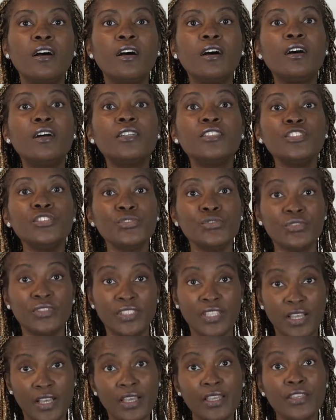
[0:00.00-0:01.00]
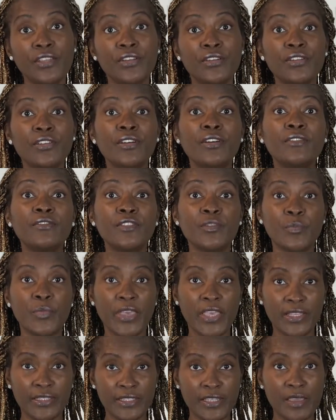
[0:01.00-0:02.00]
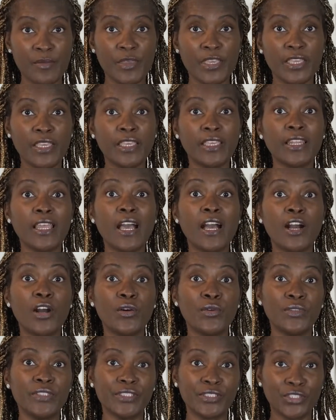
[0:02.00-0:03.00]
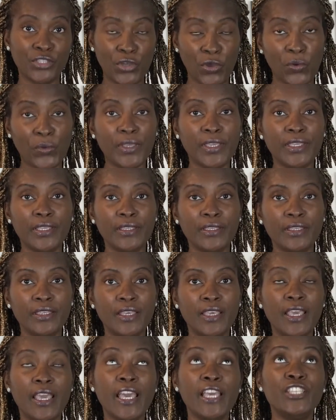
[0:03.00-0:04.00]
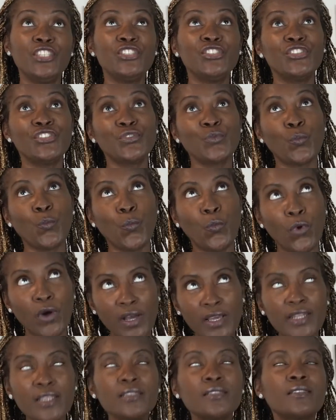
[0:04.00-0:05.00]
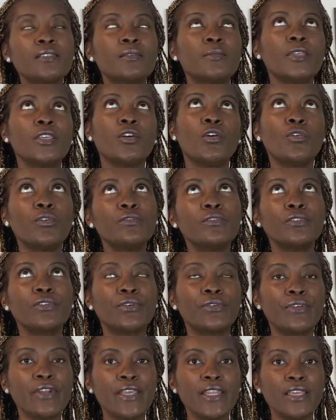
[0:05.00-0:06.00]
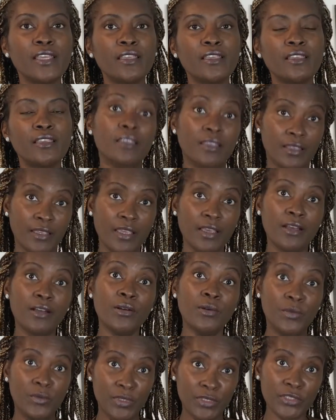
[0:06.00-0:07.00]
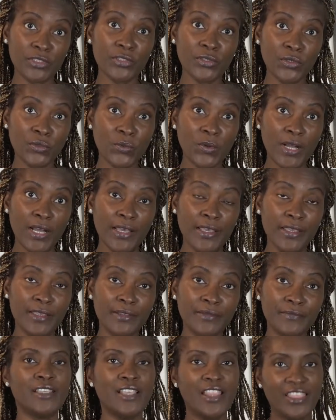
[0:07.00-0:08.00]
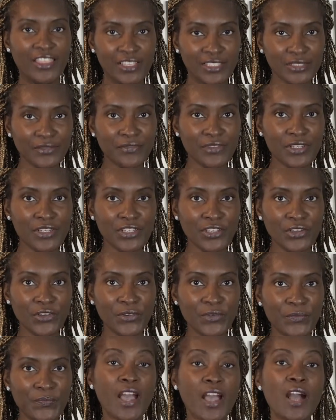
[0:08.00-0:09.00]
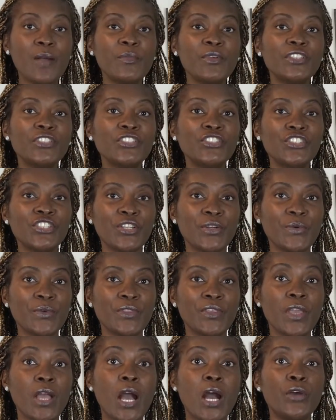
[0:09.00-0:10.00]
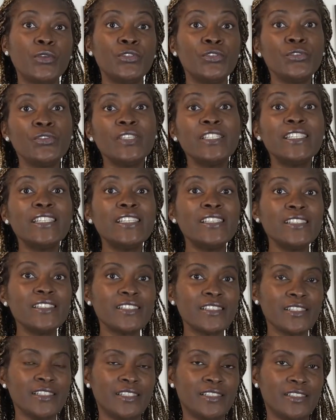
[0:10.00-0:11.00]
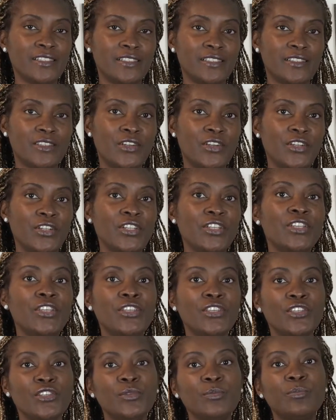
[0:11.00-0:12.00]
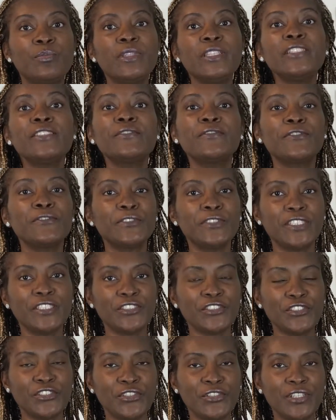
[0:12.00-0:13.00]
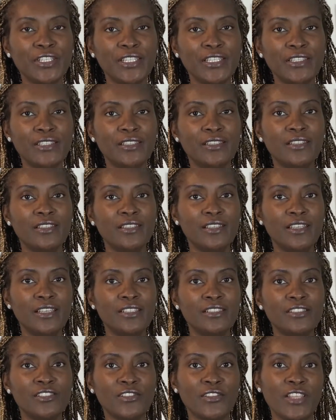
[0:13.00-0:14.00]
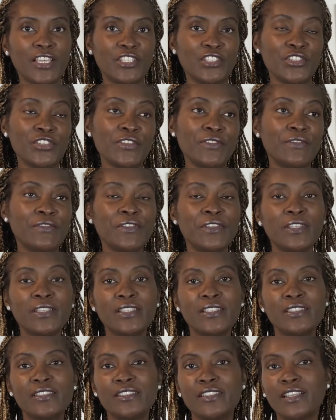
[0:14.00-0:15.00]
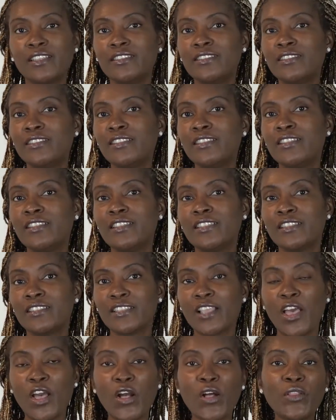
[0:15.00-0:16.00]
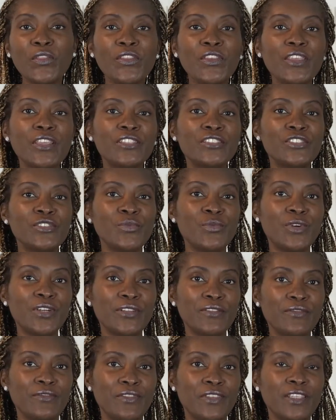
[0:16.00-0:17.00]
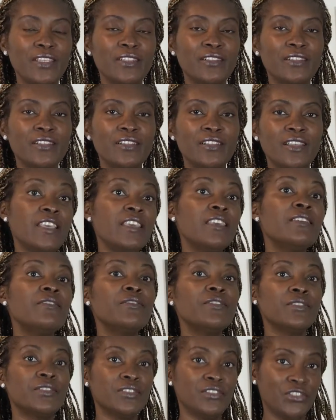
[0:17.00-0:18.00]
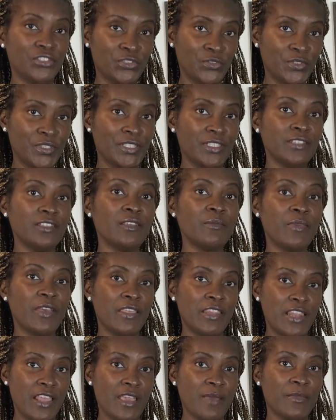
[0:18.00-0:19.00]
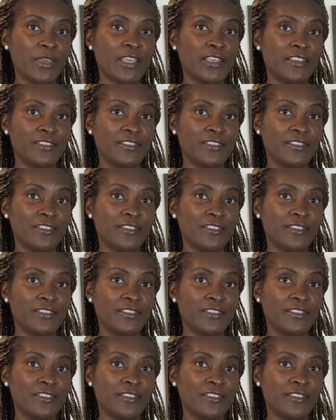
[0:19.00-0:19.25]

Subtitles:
Are you tired of the pandemic and how it's going, and you just want it to be over already? Yeah, well, so do I. In this video, I'm going to share with you how you can easily start your blissfulness journey so that you can feel as sexy and as healthy as you want to feel even during the pandemic.